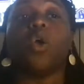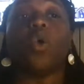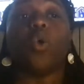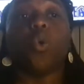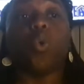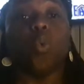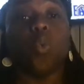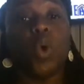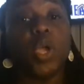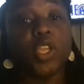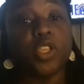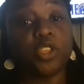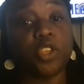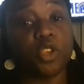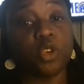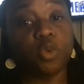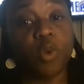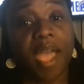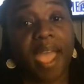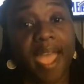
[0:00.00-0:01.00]
When
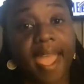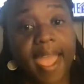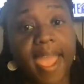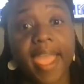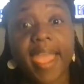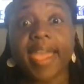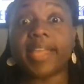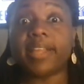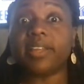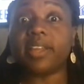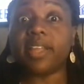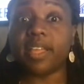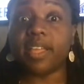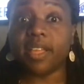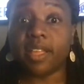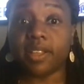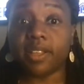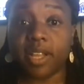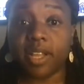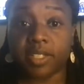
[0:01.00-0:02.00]
you add
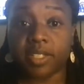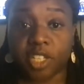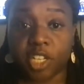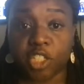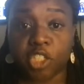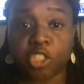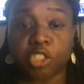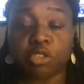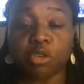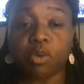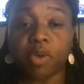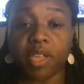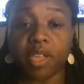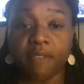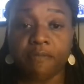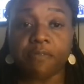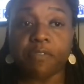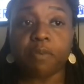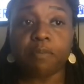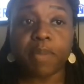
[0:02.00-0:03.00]
additional
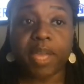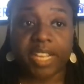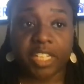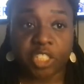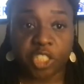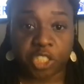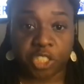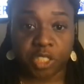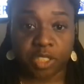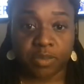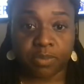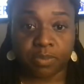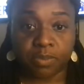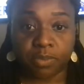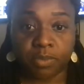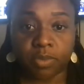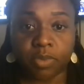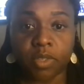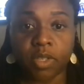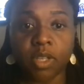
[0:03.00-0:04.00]
information,
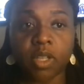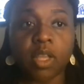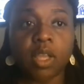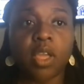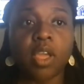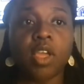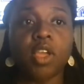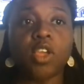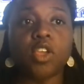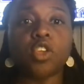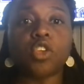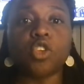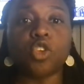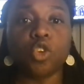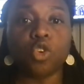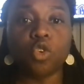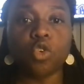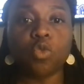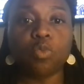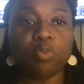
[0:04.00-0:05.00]

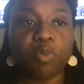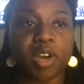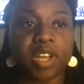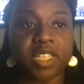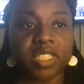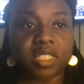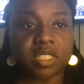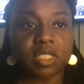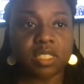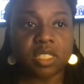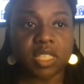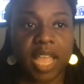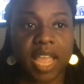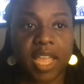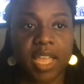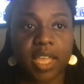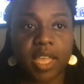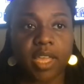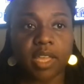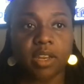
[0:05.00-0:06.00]
you must
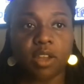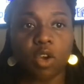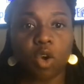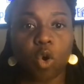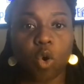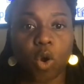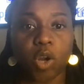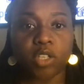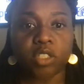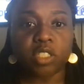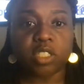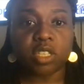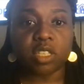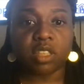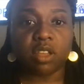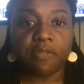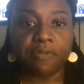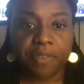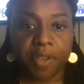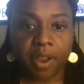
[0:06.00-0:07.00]
stay in accordance to
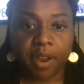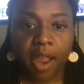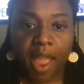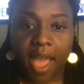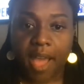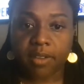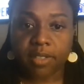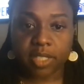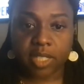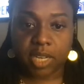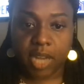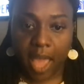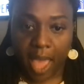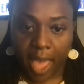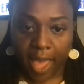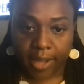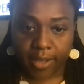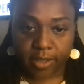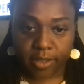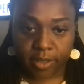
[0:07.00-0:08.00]
the Fair Housing
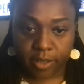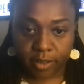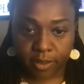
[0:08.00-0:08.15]
Act.